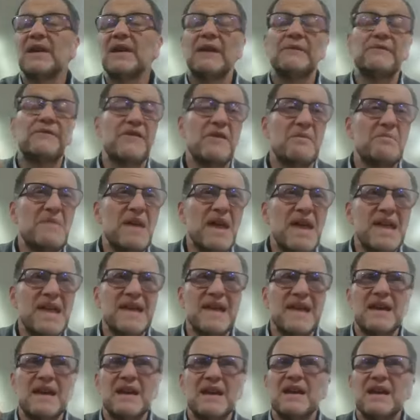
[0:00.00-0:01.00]
And for
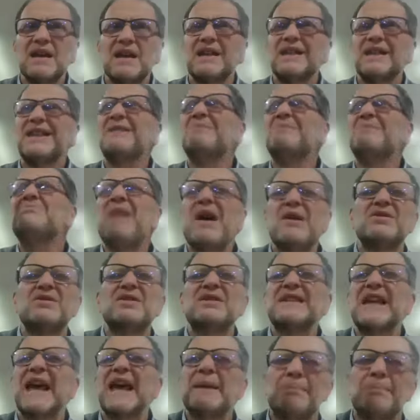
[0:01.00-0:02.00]
me, the
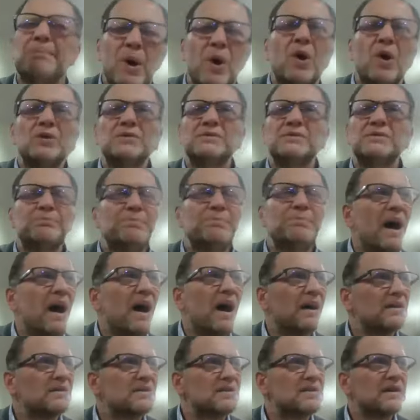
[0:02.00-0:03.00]
most important
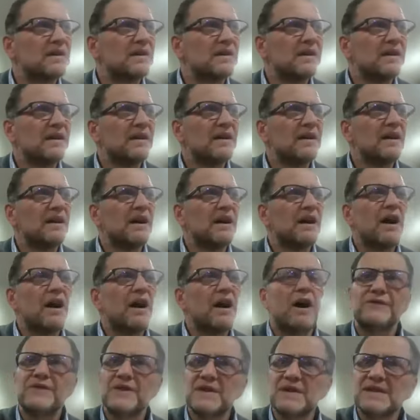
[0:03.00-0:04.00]
part
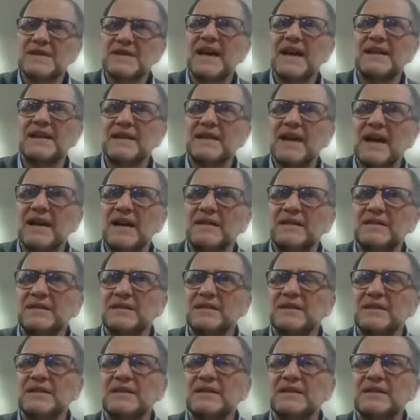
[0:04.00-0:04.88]
of the Seder,